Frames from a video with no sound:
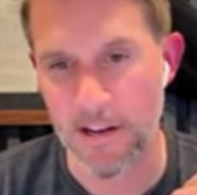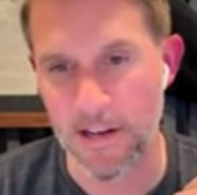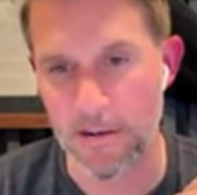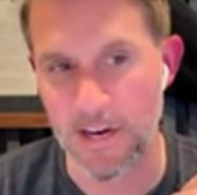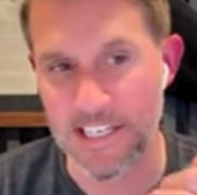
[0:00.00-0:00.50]

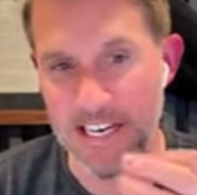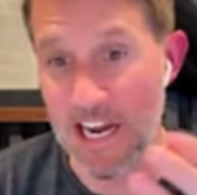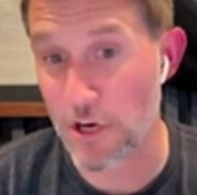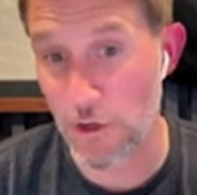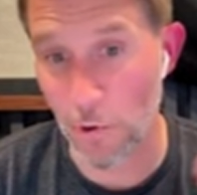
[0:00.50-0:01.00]
and my
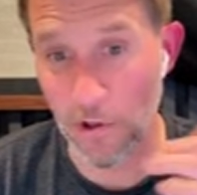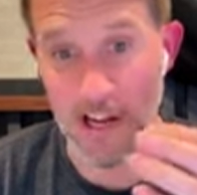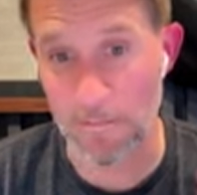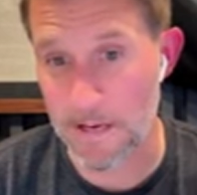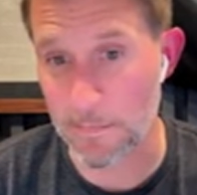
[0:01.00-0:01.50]
dad knew a
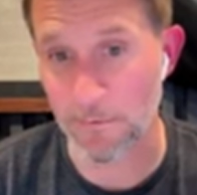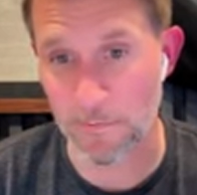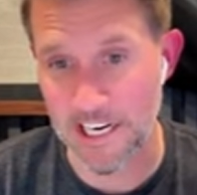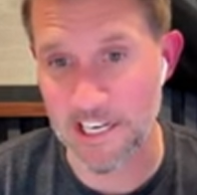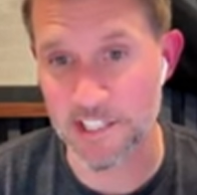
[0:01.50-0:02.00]
lot of people
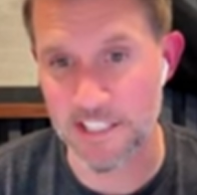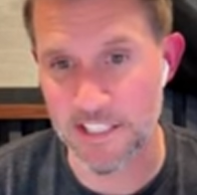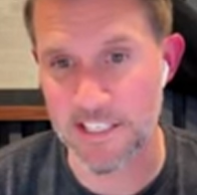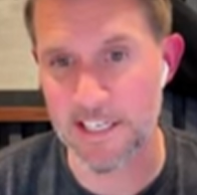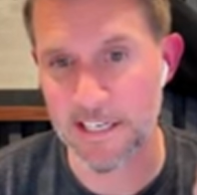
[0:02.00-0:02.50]
from the
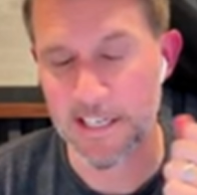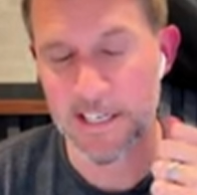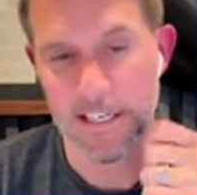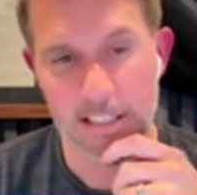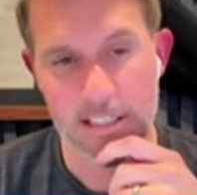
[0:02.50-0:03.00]
agency,
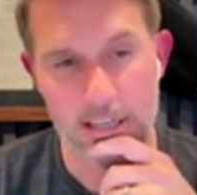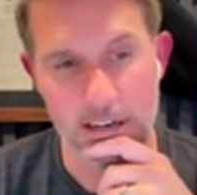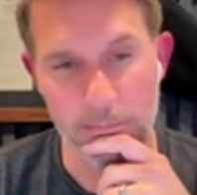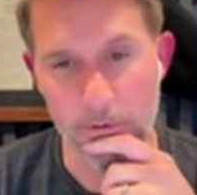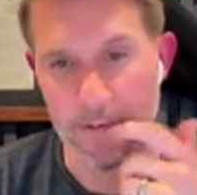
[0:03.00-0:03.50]

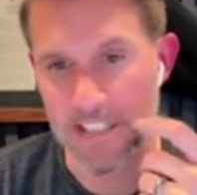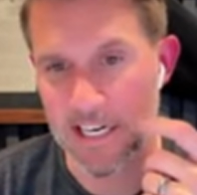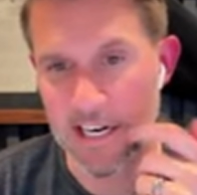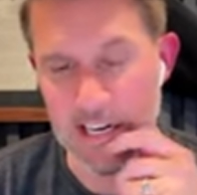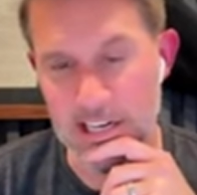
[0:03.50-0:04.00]
um, from the
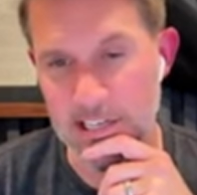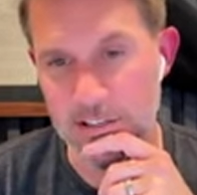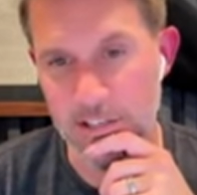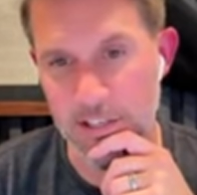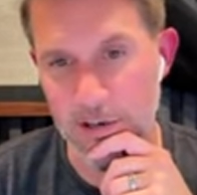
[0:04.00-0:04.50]
CIA.
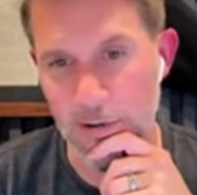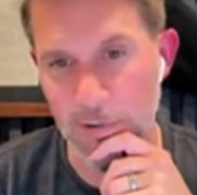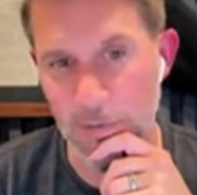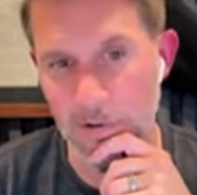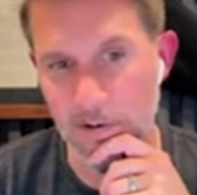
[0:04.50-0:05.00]

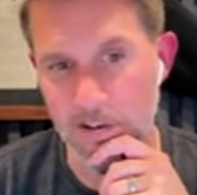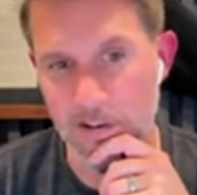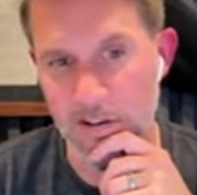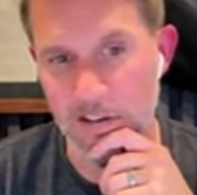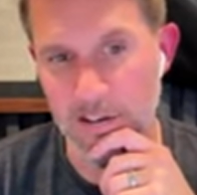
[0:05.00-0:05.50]
So
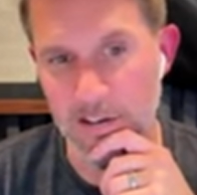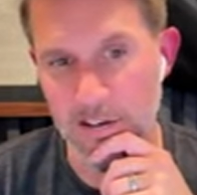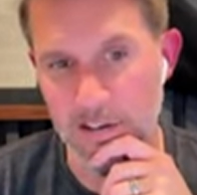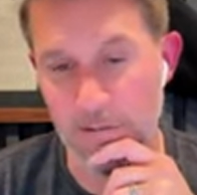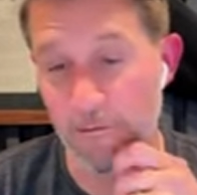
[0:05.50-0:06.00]

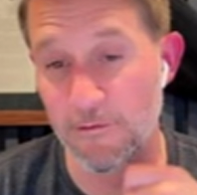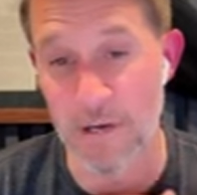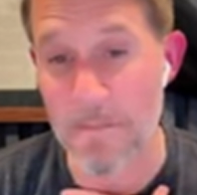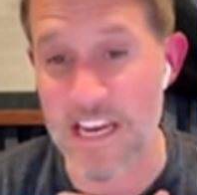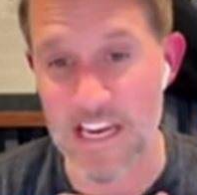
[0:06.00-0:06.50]

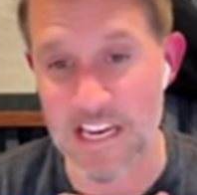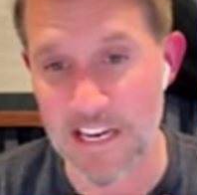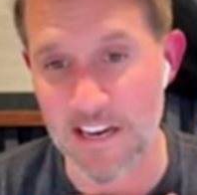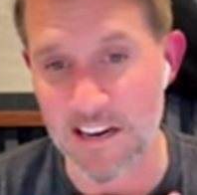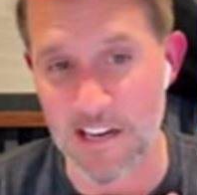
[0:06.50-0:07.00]
to
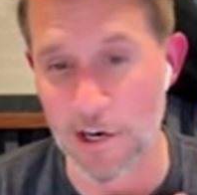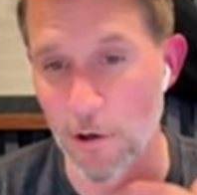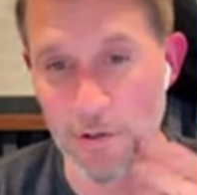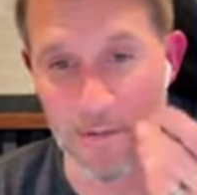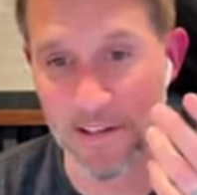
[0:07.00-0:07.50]
me, it had
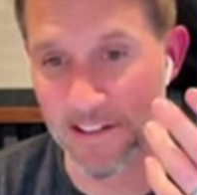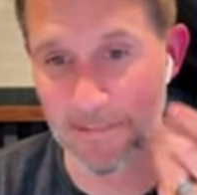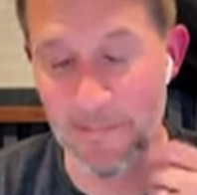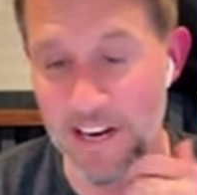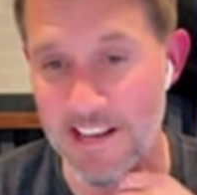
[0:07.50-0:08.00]
always been
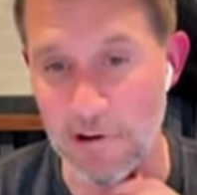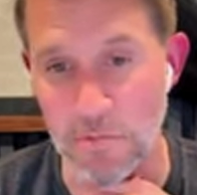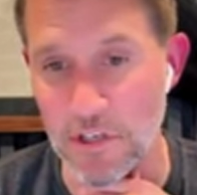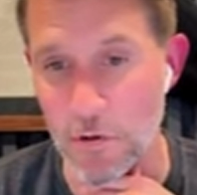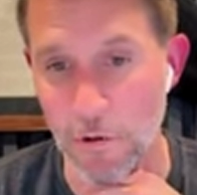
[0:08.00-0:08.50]
like, man, that
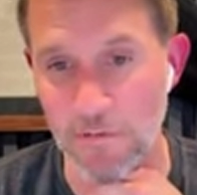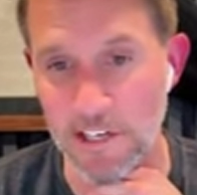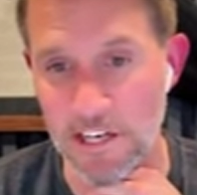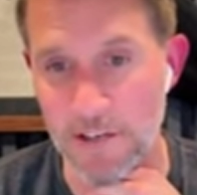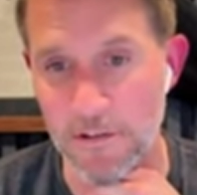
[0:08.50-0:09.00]
would be cool if
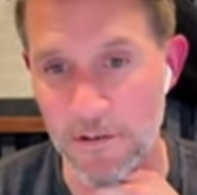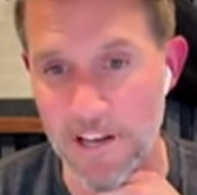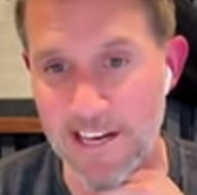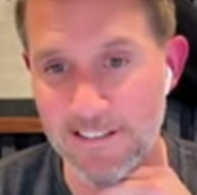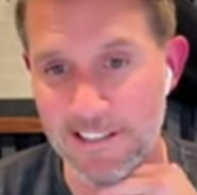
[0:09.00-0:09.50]
I could go do
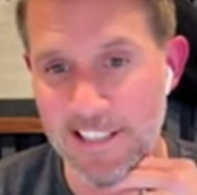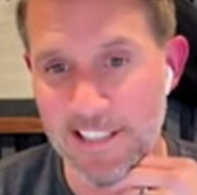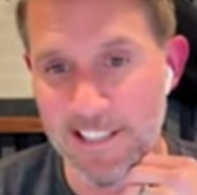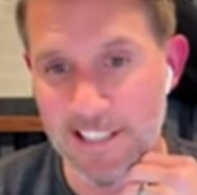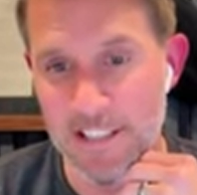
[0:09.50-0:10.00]
that.
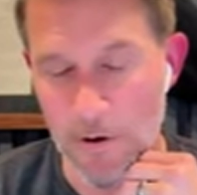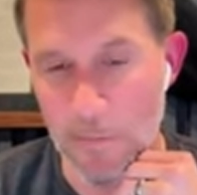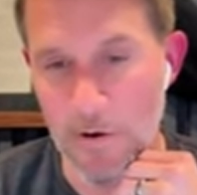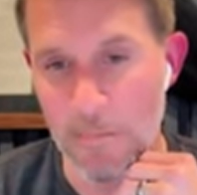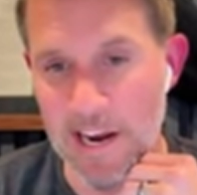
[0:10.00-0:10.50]
Sure. So I
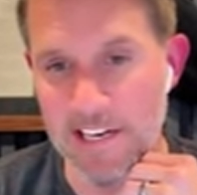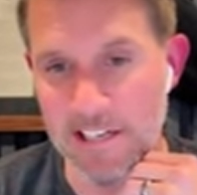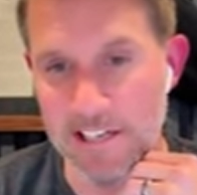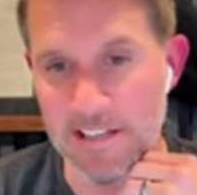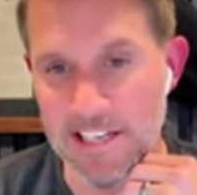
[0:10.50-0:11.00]
put a
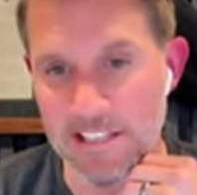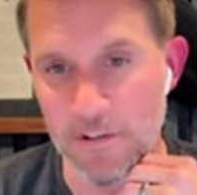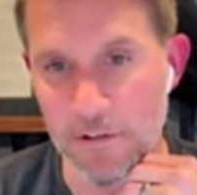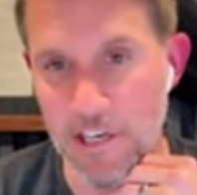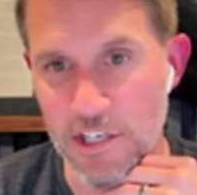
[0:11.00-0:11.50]
packet in, and that's
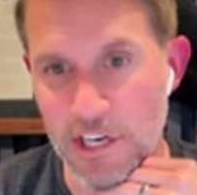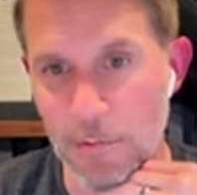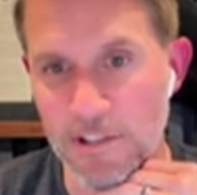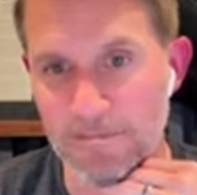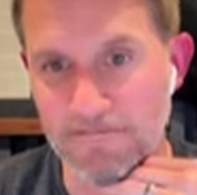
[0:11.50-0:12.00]
the direction I
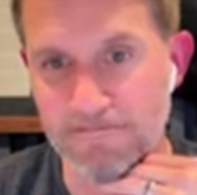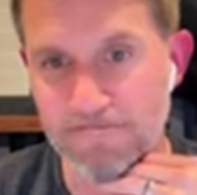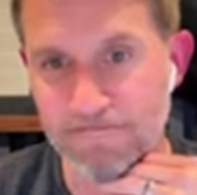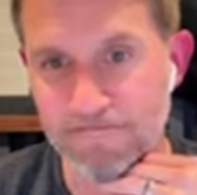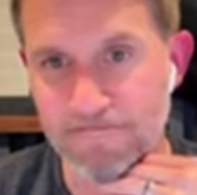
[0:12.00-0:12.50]
went.
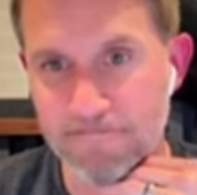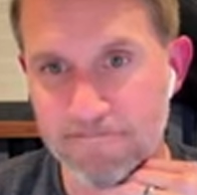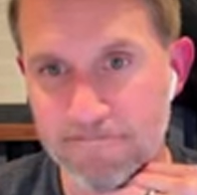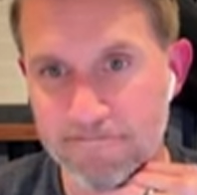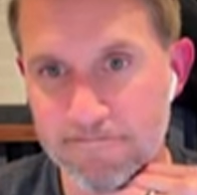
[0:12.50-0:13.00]

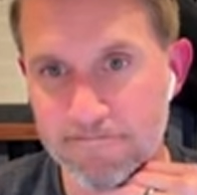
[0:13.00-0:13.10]
Sure,